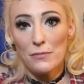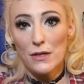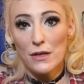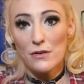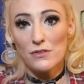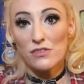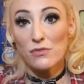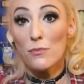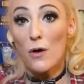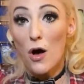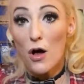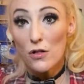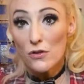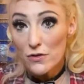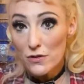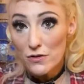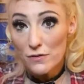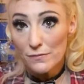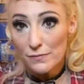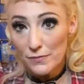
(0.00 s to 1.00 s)

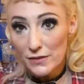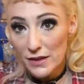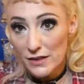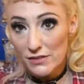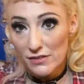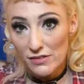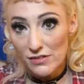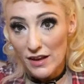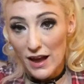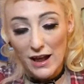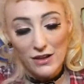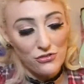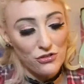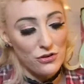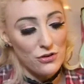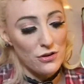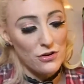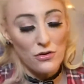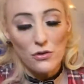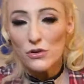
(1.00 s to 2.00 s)
smaller in
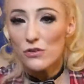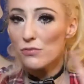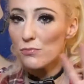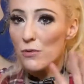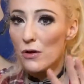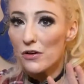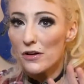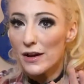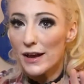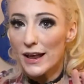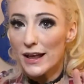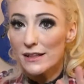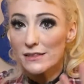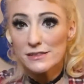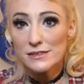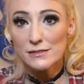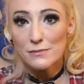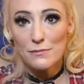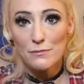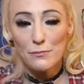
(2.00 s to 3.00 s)
stature, smaller
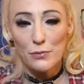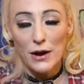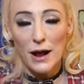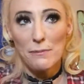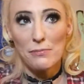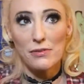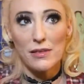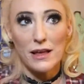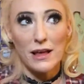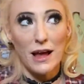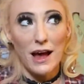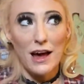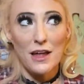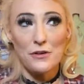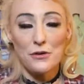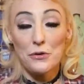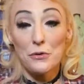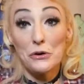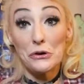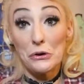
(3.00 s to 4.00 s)
hands, perhaps like, I don't
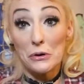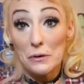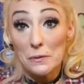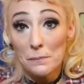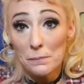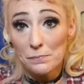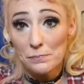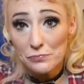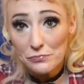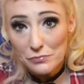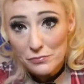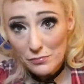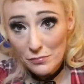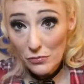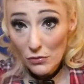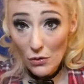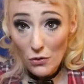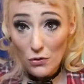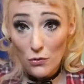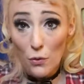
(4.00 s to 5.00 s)
know, a girl
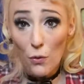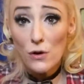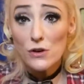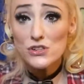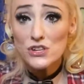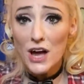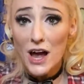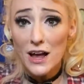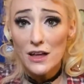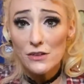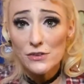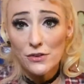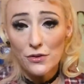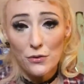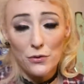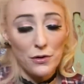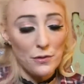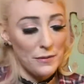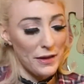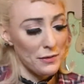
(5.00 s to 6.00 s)
or a child
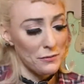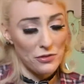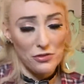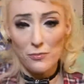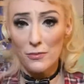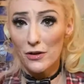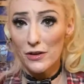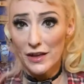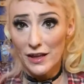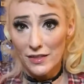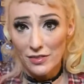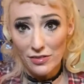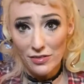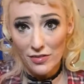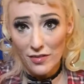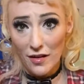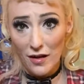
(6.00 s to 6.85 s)
or a man with small hands.